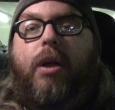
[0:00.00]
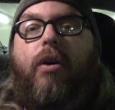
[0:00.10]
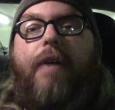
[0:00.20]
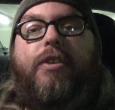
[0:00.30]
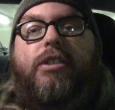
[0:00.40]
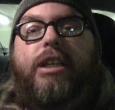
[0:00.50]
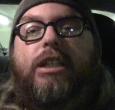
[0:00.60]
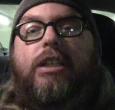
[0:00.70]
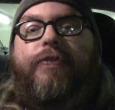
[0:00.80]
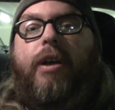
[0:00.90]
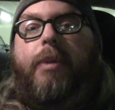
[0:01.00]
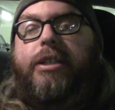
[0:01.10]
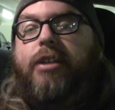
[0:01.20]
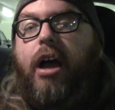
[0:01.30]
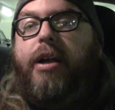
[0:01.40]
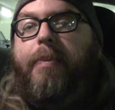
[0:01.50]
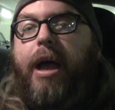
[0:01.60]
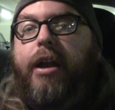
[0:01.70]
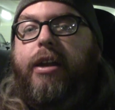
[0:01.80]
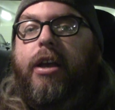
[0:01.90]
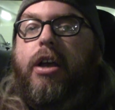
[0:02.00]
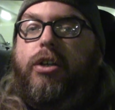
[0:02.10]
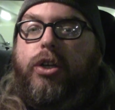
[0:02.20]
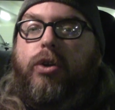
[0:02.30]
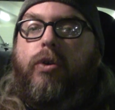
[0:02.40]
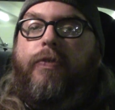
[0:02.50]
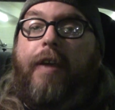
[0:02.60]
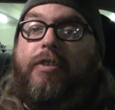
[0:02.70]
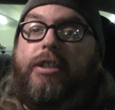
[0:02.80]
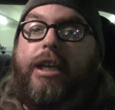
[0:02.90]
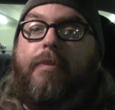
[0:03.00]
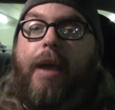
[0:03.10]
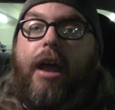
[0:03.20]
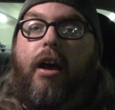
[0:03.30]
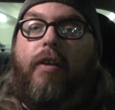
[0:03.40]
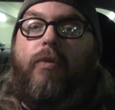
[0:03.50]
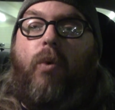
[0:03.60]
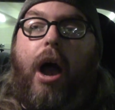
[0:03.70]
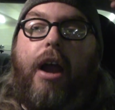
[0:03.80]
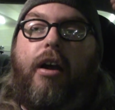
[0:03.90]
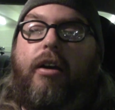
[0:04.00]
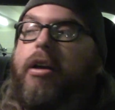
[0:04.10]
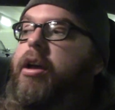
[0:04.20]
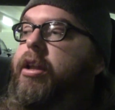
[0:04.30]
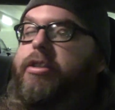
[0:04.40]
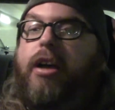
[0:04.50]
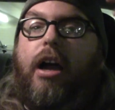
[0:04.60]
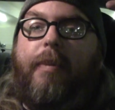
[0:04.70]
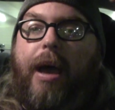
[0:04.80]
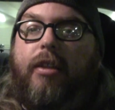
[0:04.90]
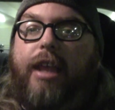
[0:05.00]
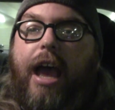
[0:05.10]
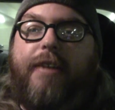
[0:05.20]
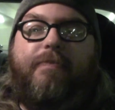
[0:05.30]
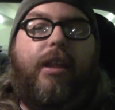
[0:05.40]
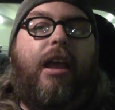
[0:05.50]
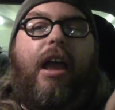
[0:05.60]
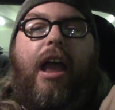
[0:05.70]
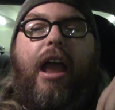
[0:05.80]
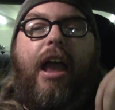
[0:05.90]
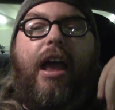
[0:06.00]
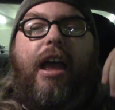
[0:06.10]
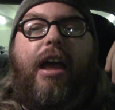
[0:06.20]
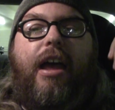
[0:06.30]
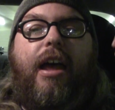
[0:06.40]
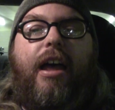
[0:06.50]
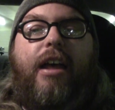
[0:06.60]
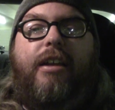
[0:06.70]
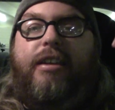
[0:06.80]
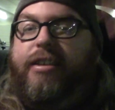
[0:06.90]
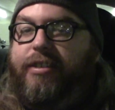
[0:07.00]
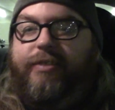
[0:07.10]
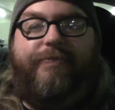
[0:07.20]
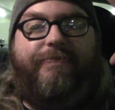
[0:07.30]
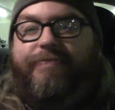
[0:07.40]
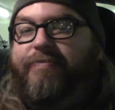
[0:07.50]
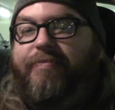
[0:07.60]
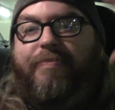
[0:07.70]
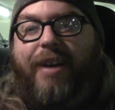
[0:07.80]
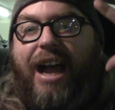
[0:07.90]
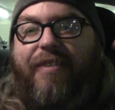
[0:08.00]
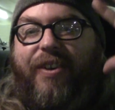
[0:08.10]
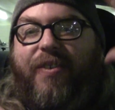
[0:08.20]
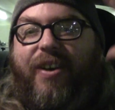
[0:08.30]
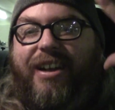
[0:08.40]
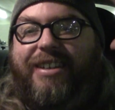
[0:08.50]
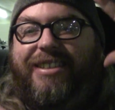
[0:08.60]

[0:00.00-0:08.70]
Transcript: below, have you seen this film? Let's talk about it. Do you have you seen Man on Wire? Let's talk about that. And bye everyone.